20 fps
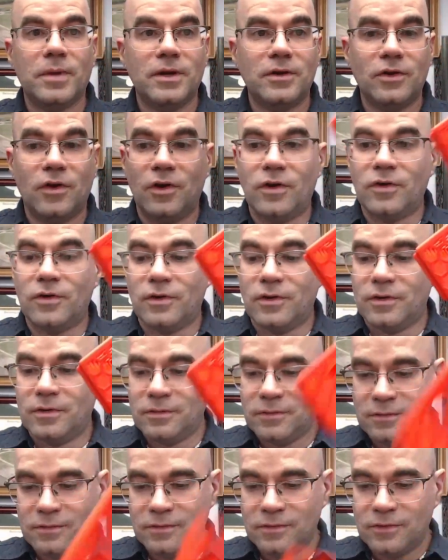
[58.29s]
daughter
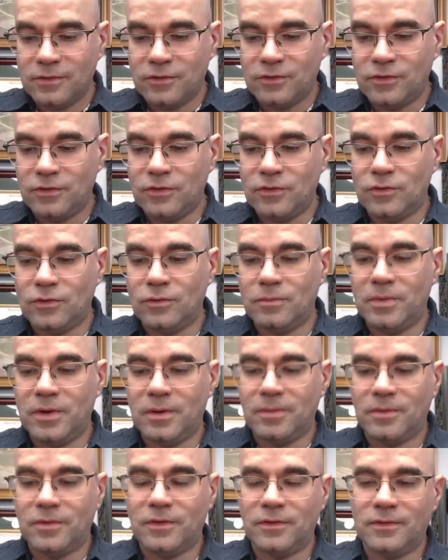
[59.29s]
to be
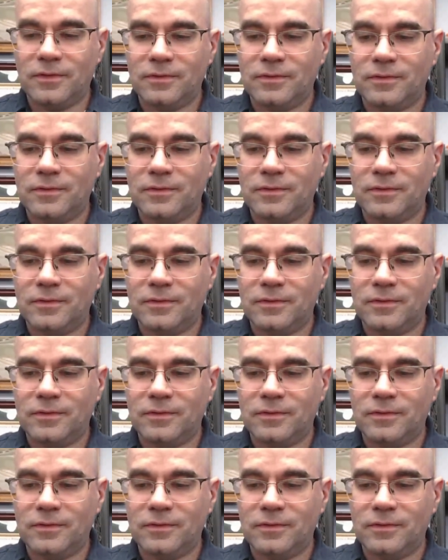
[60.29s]
able to